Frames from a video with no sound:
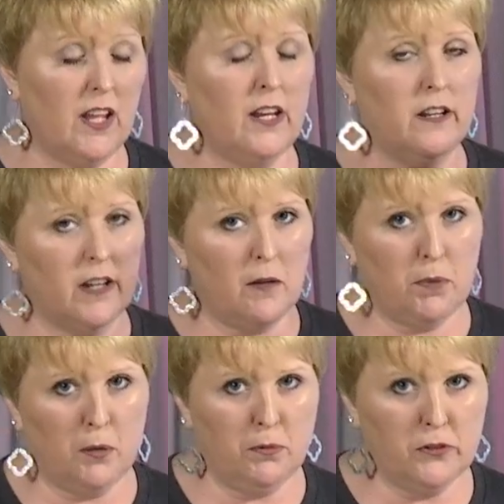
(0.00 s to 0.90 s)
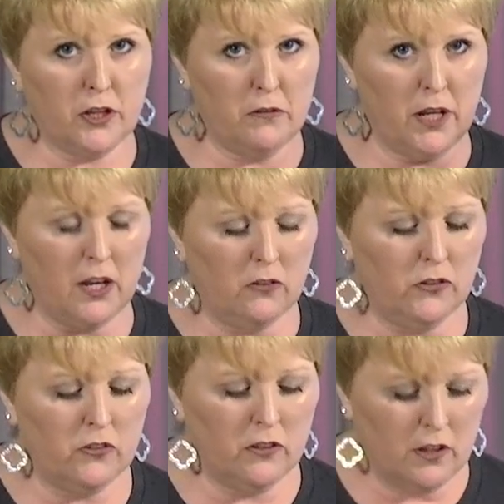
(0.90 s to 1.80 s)
he doesn't have purple
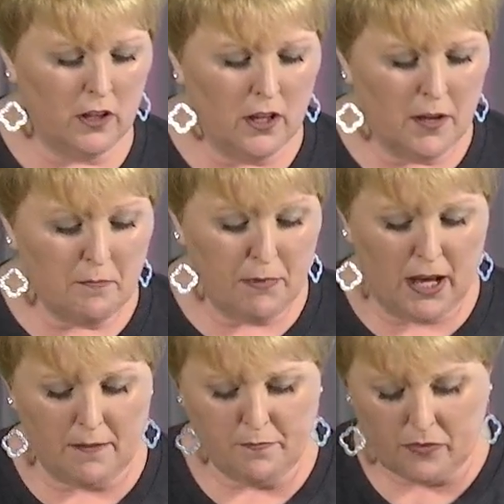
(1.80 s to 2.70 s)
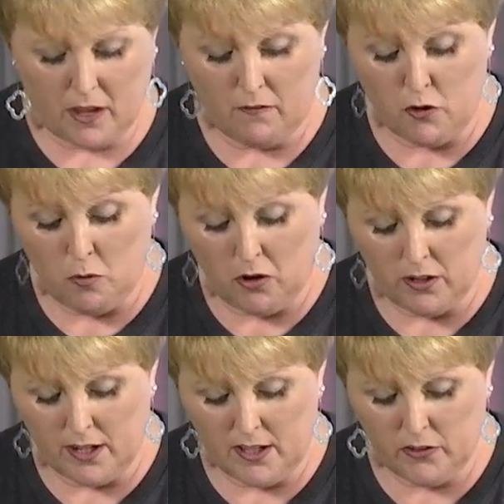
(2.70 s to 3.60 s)
toenails, but if you walk
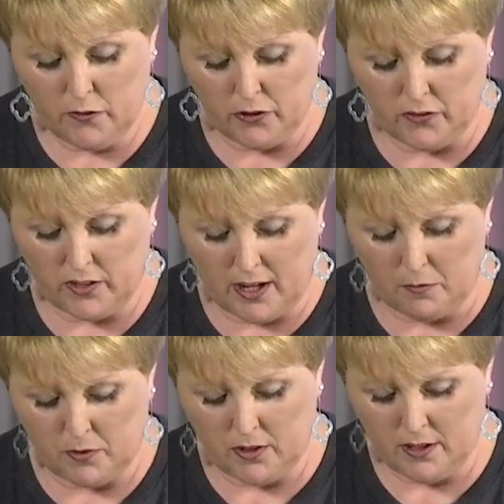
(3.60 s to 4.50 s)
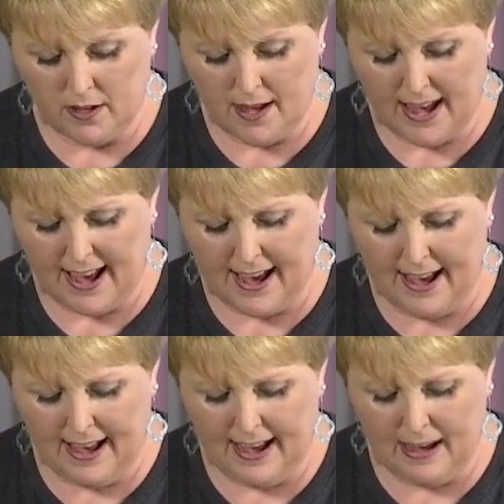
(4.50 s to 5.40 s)
in his footsteps,
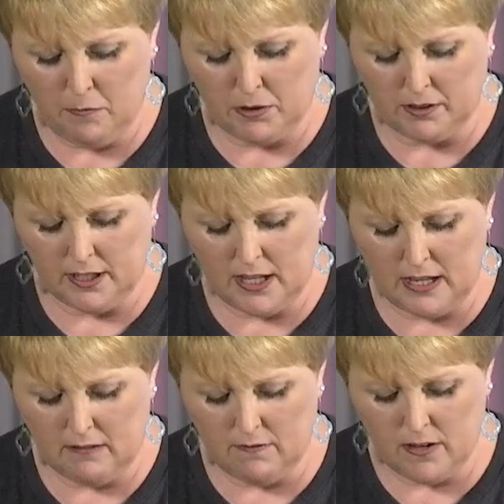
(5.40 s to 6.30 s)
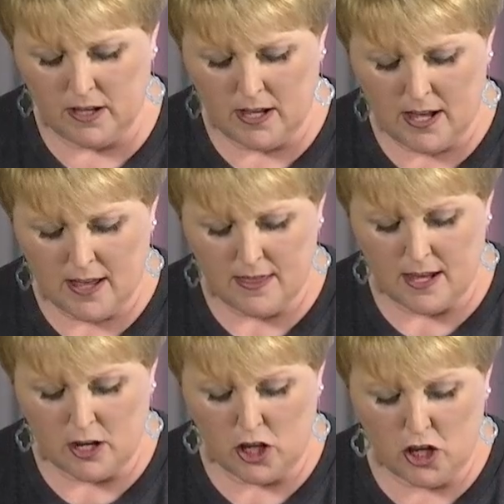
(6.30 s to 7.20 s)
I believe
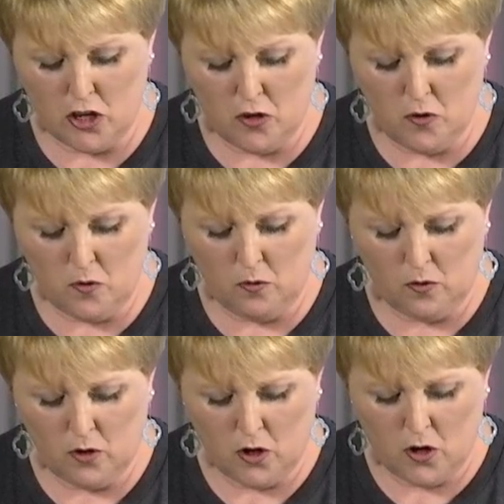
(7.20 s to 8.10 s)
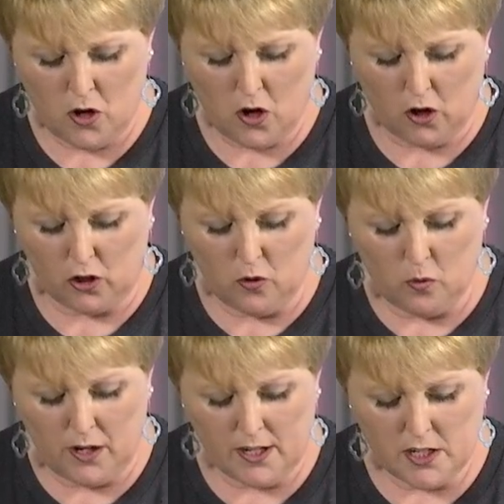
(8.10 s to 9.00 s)
that you are
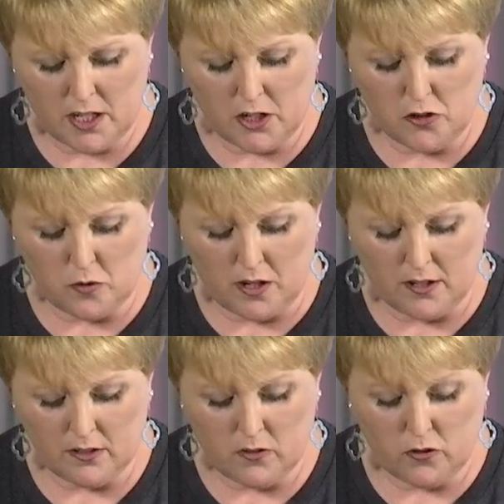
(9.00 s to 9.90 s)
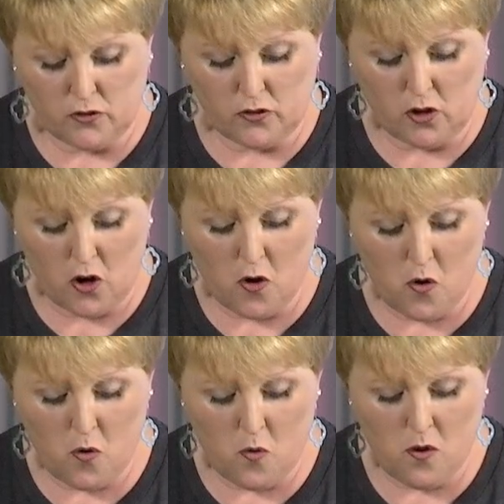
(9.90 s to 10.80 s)
going to enjoy it
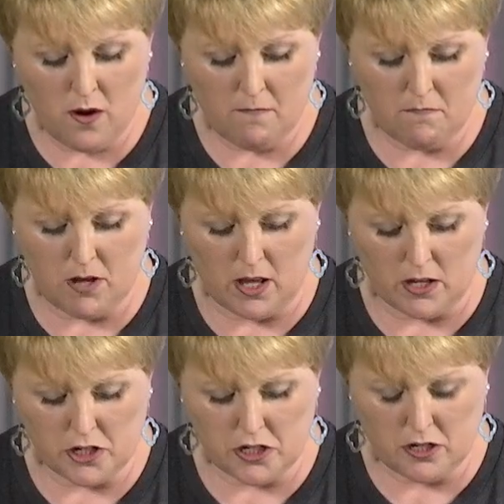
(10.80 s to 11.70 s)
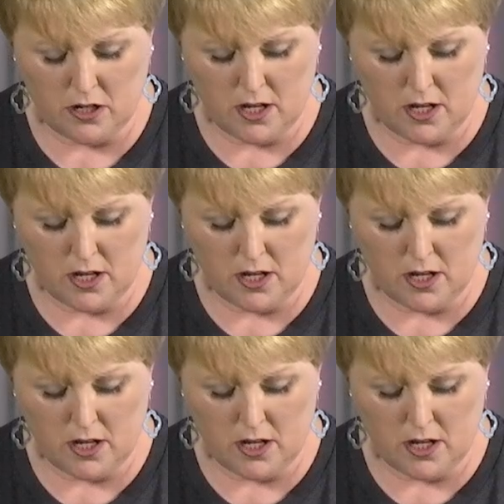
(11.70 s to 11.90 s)
so much,